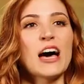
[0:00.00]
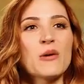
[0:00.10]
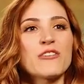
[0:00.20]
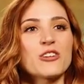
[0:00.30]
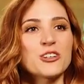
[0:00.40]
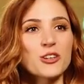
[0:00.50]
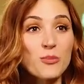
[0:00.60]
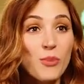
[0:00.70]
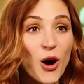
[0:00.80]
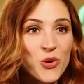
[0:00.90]
However,
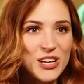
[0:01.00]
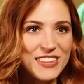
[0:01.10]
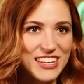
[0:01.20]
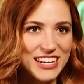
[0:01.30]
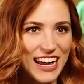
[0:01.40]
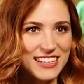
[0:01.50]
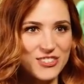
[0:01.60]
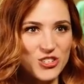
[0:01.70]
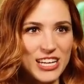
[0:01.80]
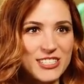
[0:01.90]
your opponent then
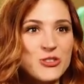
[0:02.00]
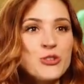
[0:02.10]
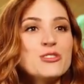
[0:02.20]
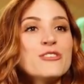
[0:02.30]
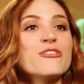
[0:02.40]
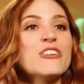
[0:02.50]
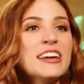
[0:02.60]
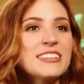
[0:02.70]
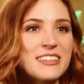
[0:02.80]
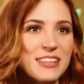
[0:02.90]
has a chance to defend